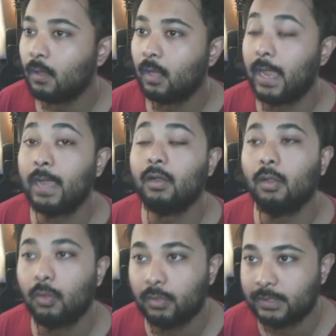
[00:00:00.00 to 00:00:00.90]
And
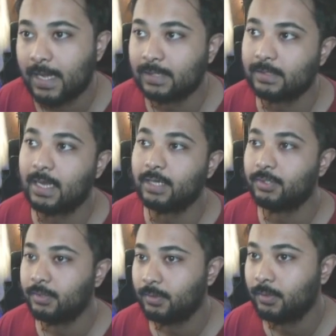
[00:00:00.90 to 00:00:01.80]
Alolan
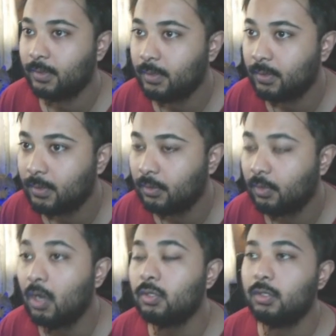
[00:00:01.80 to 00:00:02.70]
Sandslash.
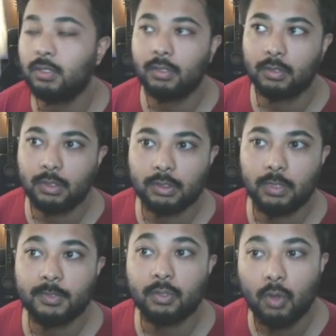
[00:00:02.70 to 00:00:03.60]
This
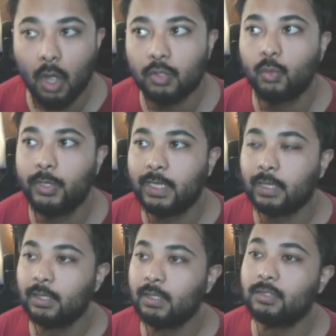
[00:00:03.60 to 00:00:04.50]
team is not
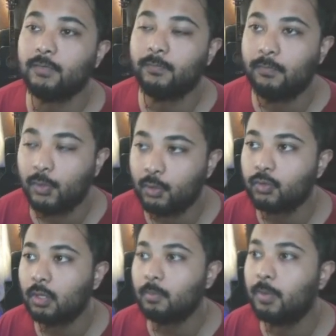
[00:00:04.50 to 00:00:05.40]
weak. It's
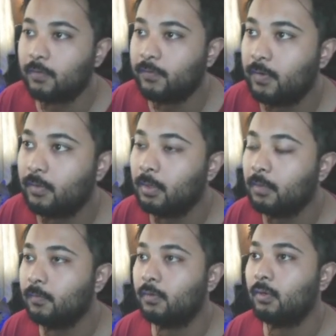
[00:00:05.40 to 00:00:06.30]
neutral but
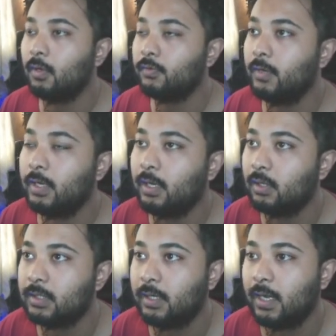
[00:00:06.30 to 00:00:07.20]
favorable for
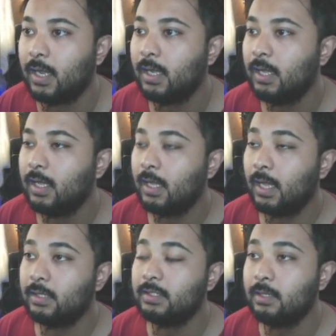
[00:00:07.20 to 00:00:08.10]
Altaria.
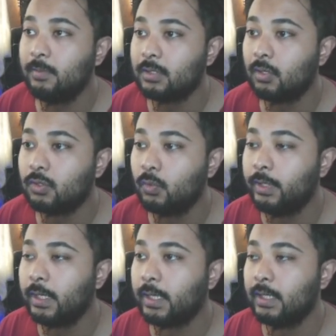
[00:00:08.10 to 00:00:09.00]
And this team is also
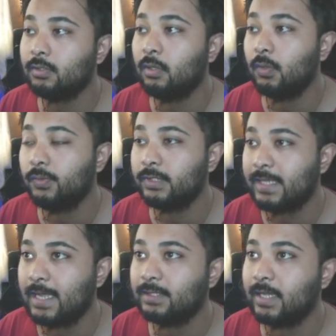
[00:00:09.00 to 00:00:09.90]
weak against Alolan
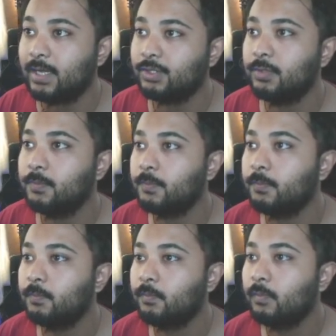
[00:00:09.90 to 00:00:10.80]
Sandslash.
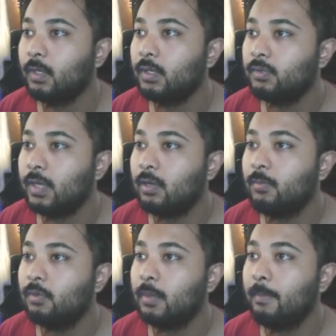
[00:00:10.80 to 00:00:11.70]
So I come
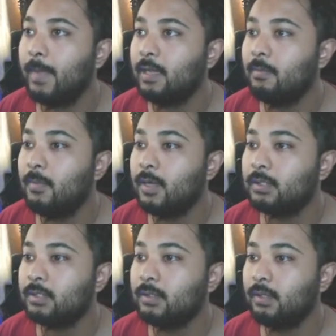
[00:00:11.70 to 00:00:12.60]
in with a
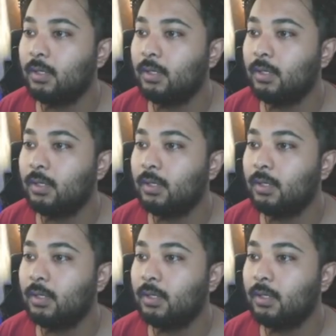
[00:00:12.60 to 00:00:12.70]
Mandibuzz.